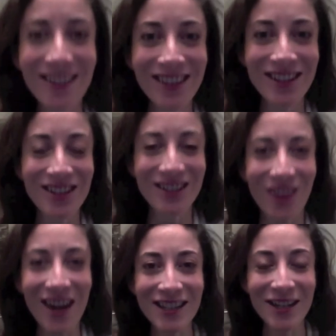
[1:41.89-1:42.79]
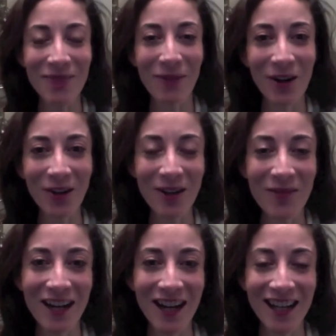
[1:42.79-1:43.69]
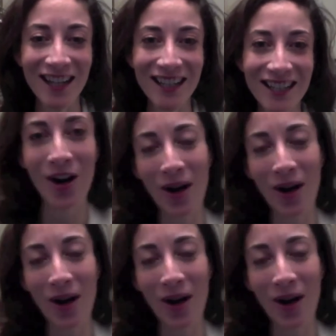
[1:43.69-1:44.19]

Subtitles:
which is crazy, but only because